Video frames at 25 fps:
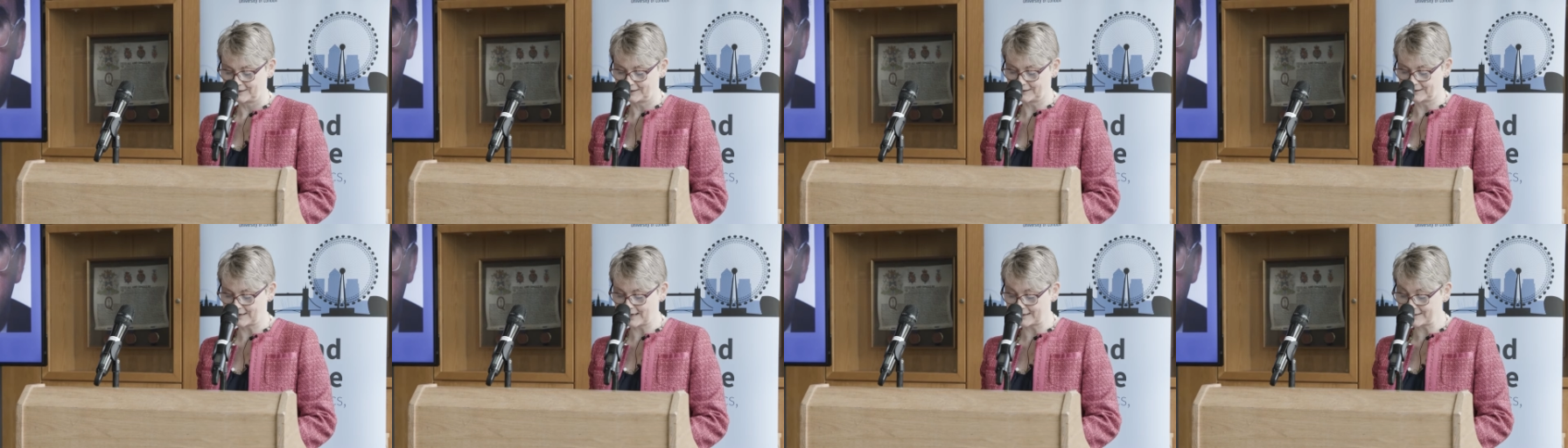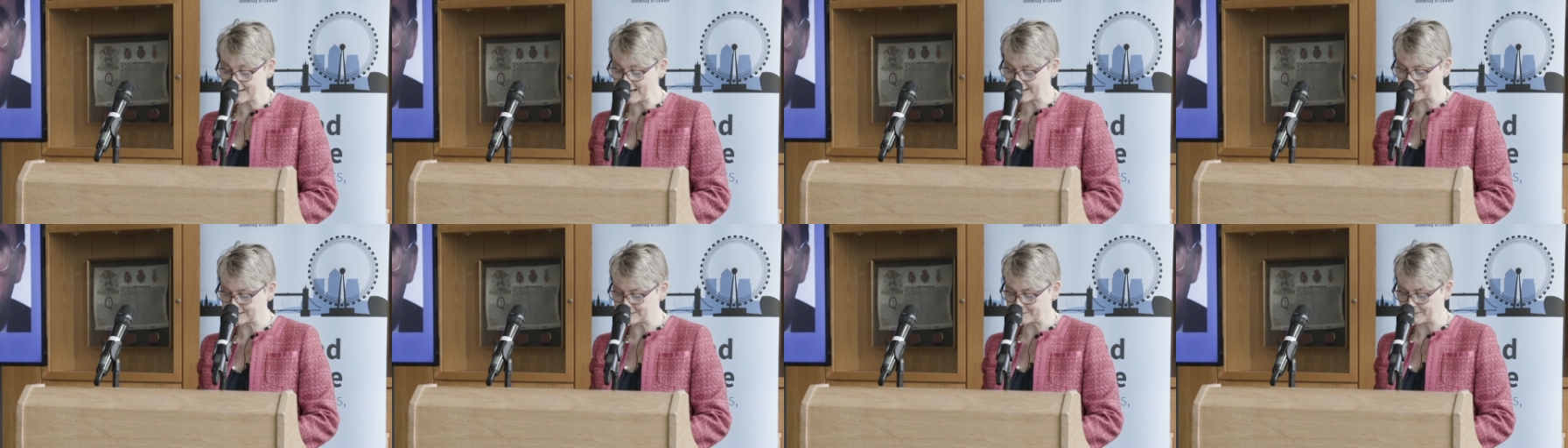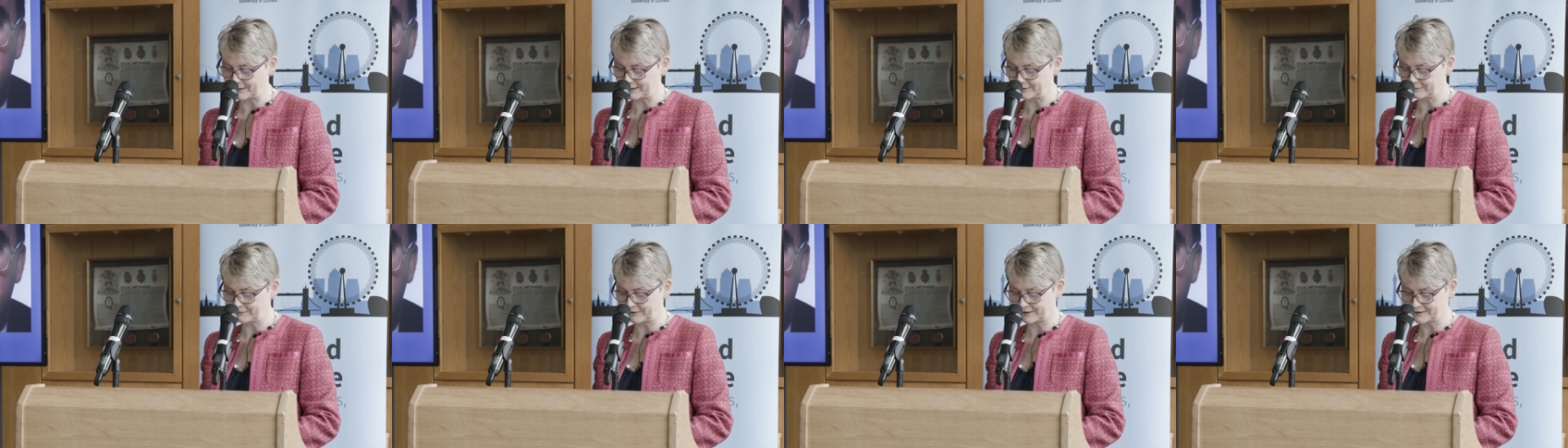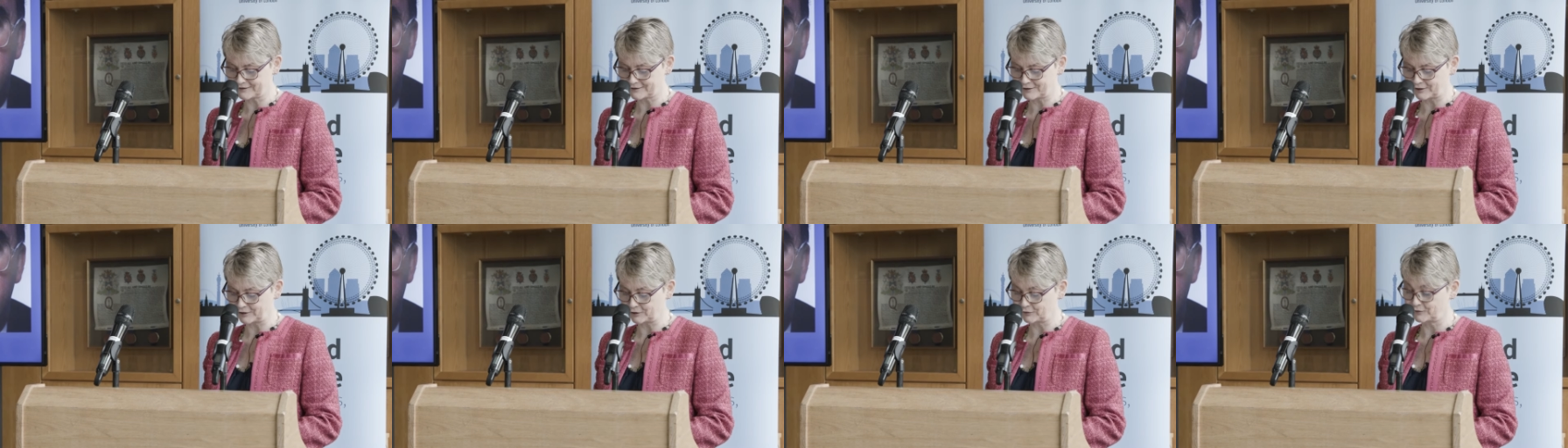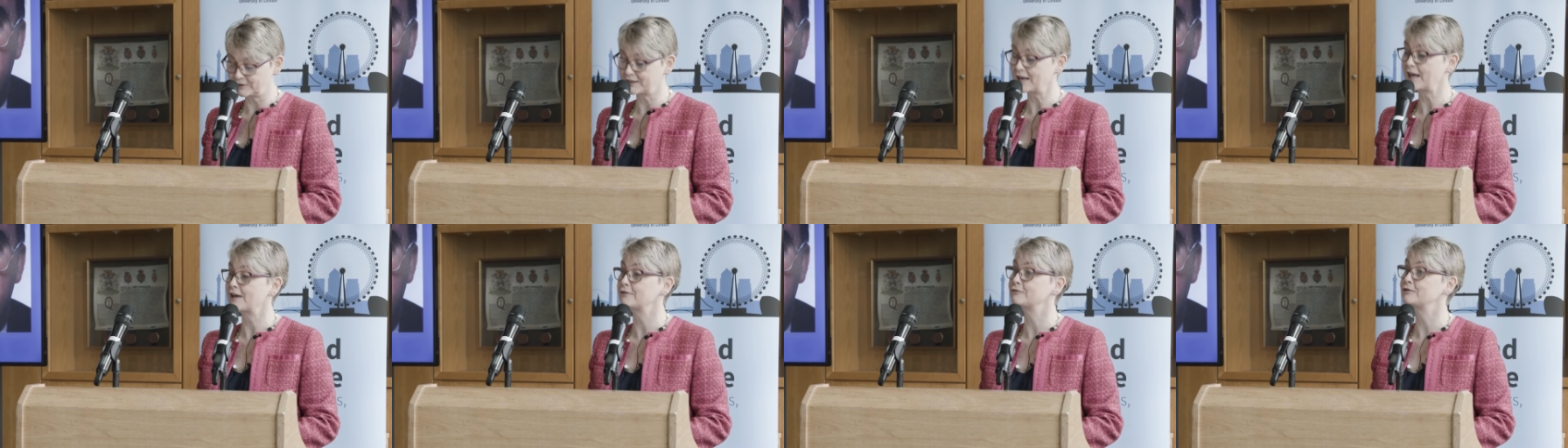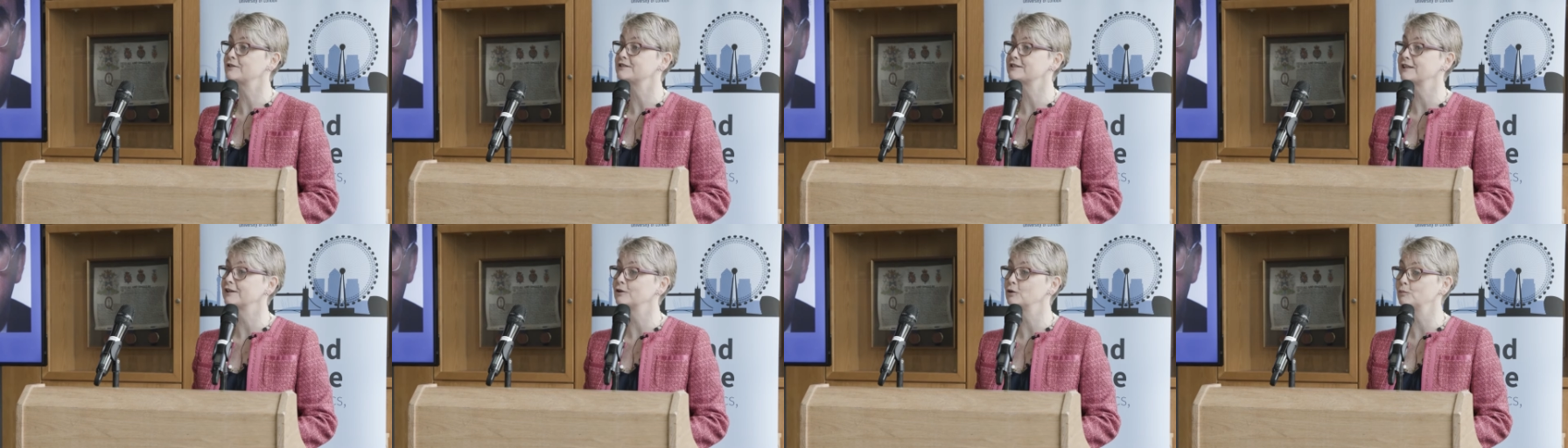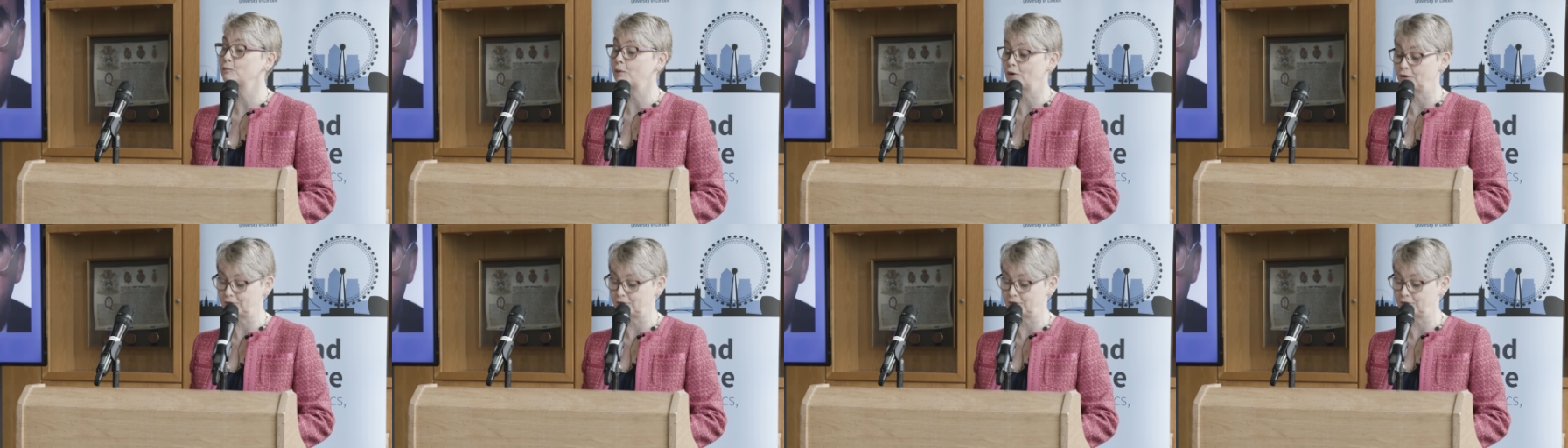in our next manifesto that every single